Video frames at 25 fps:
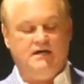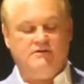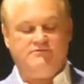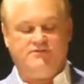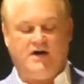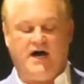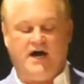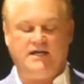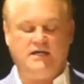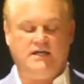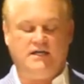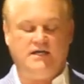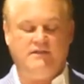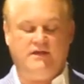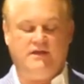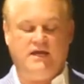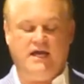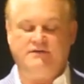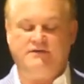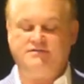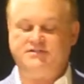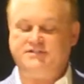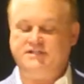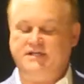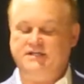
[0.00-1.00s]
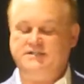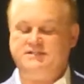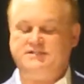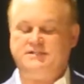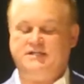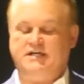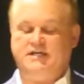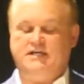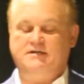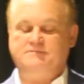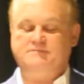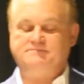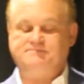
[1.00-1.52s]
Finally, the
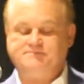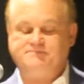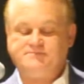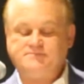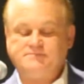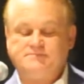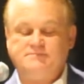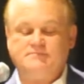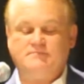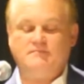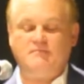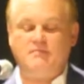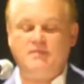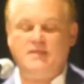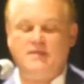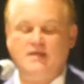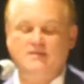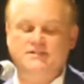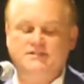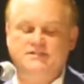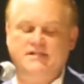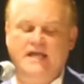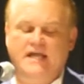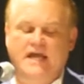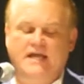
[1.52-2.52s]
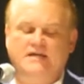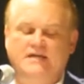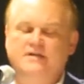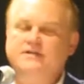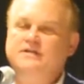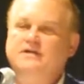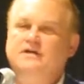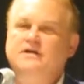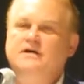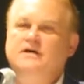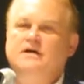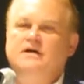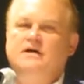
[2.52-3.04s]
FCC
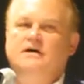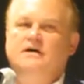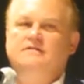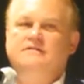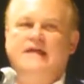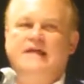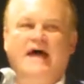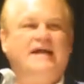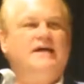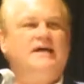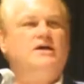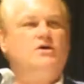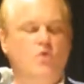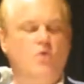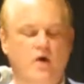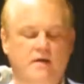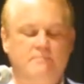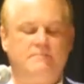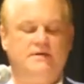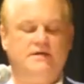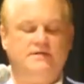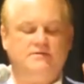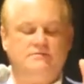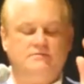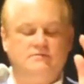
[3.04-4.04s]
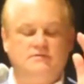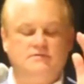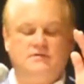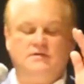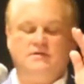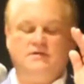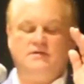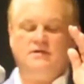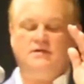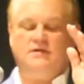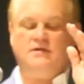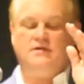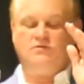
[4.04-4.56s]
stated that equipment
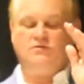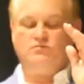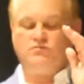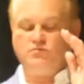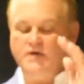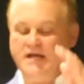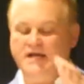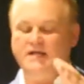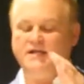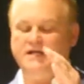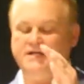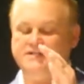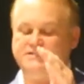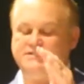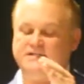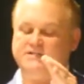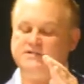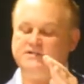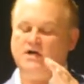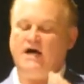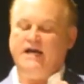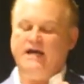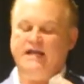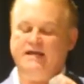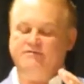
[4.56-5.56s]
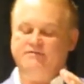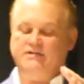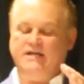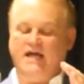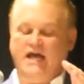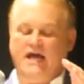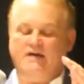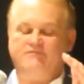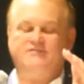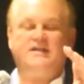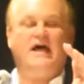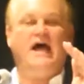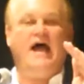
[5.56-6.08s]
really did not even
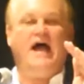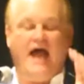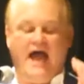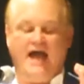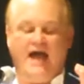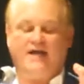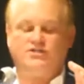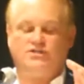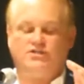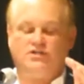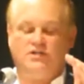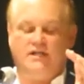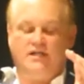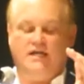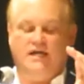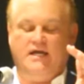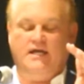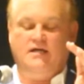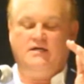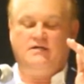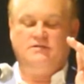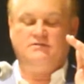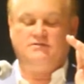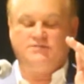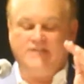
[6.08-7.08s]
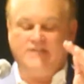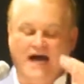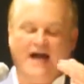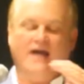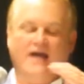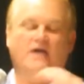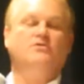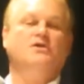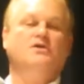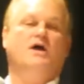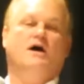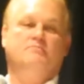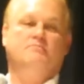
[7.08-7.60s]
have to actually
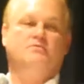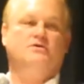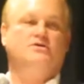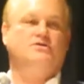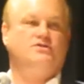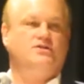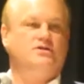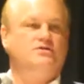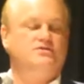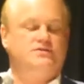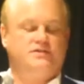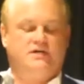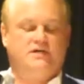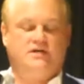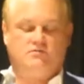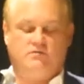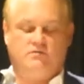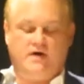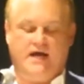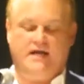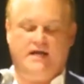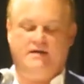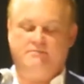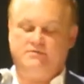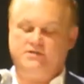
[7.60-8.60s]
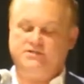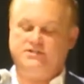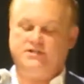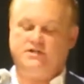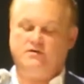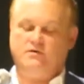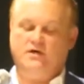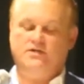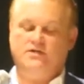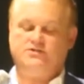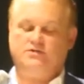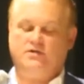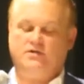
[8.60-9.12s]
dial numbers using a random or
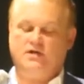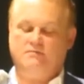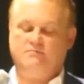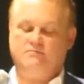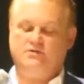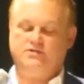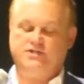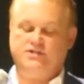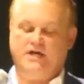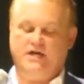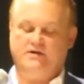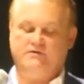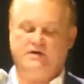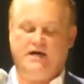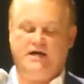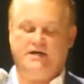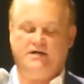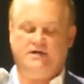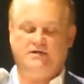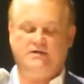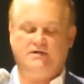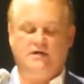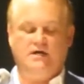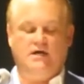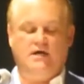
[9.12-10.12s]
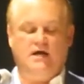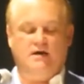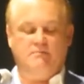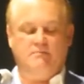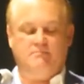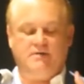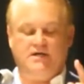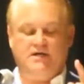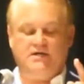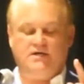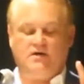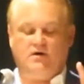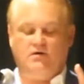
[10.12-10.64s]
sequential number generator,
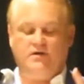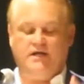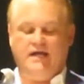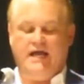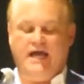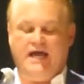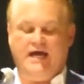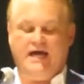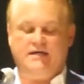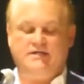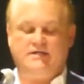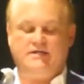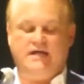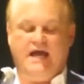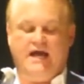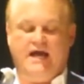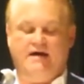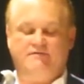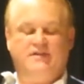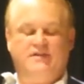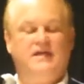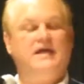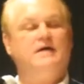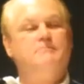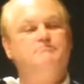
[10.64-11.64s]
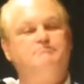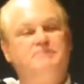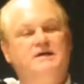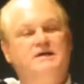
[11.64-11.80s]
but it only had to have the